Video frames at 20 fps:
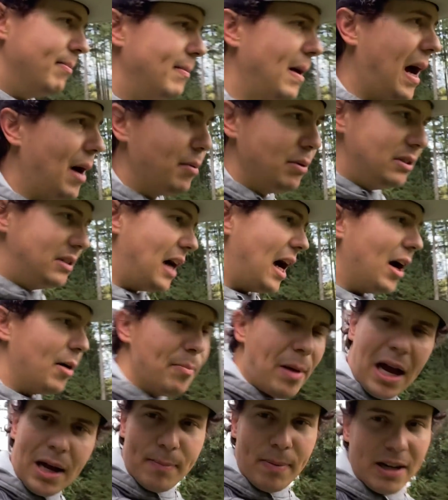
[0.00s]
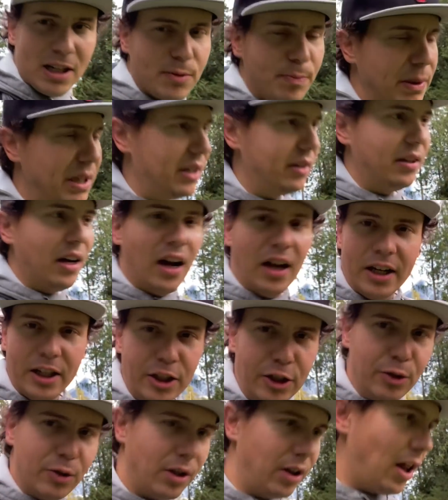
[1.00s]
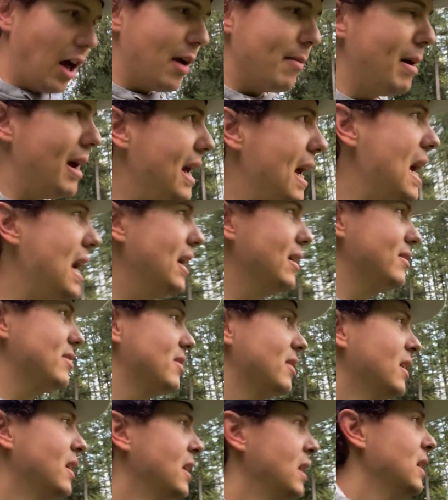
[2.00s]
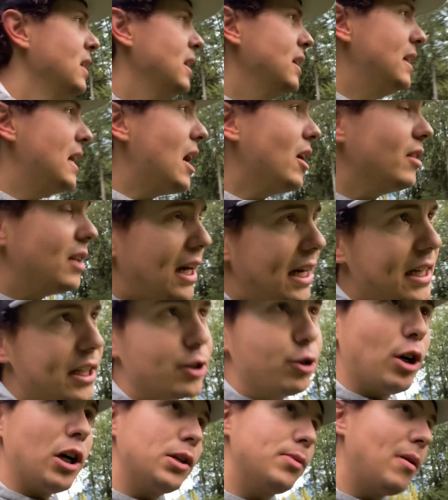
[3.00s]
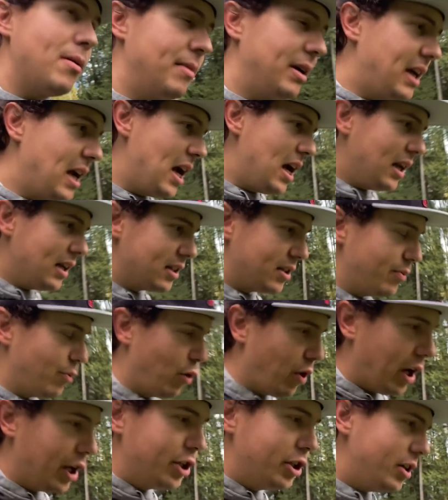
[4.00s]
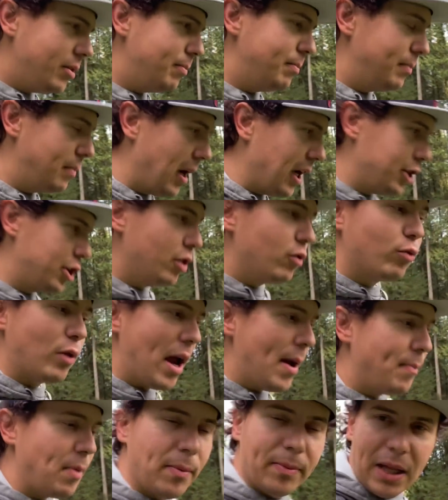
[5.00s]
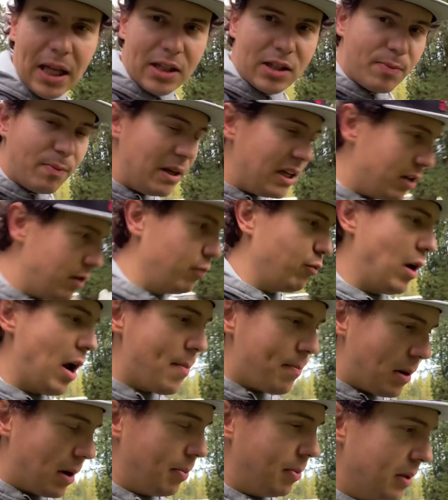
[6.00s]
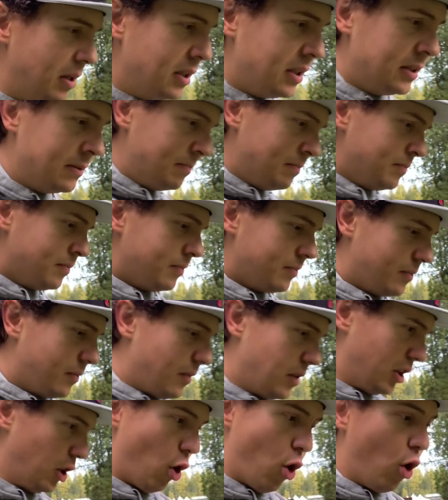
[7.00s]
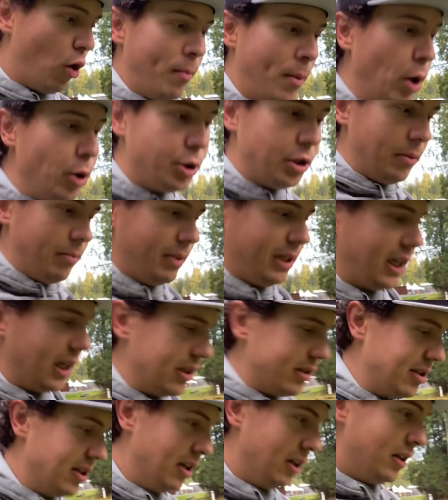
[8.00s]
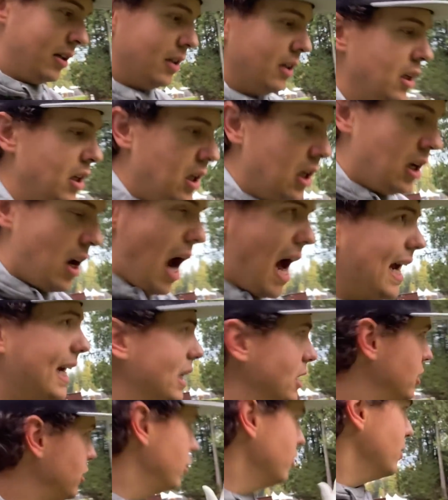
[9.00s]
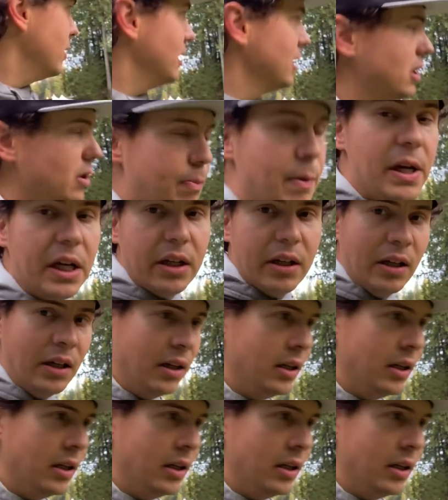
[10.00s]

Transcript: I would dial back my speed a ton and use a lot of my hands. Now that I can trust my mechanics more, I should ramp up that speed and ramp up the whole motion, because I can do it at speed